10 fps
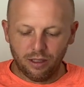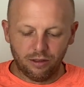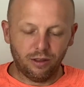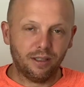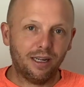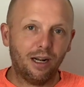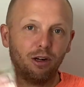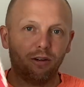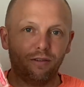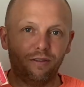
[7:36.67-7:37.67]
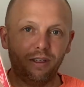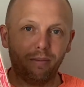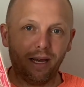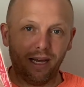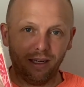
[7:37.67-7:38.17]
So let's get out our V
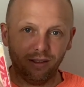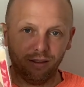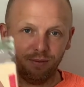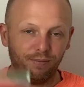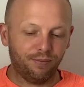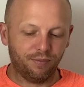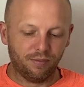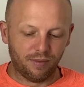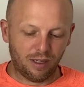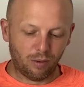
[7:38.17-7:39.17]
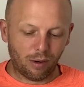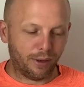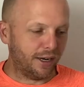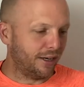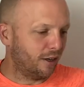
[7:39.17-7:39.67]
bags. And while we're
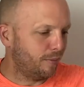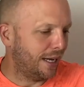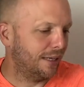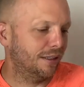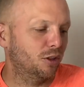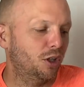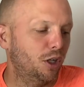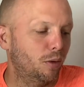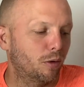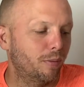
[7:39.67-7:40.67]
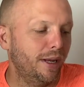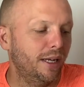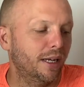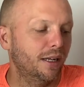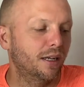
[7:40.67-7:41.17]
getting our bags, I'll show you what we're
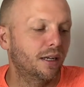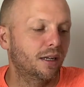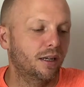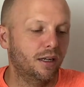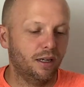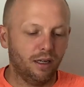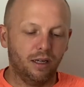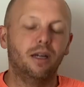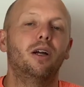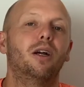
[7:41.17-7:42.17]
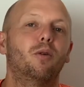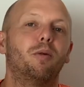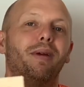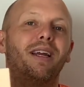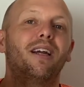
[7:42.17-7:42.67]
making. We're
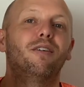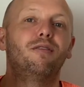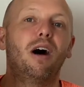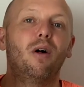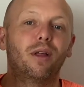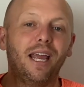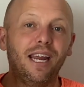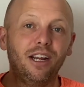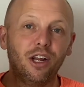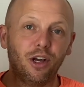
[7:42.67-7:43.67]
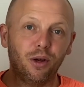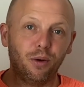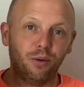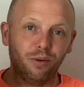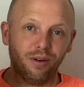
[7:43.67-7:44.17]
making a
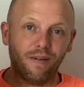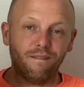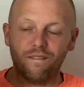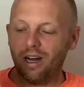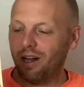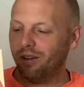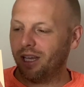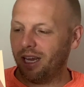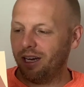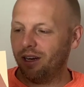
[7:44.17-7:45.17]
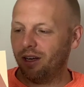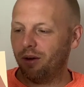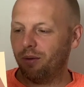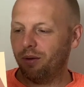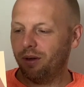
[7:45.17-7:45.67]
volcano.
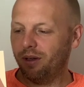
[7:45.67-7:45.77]
Volcano.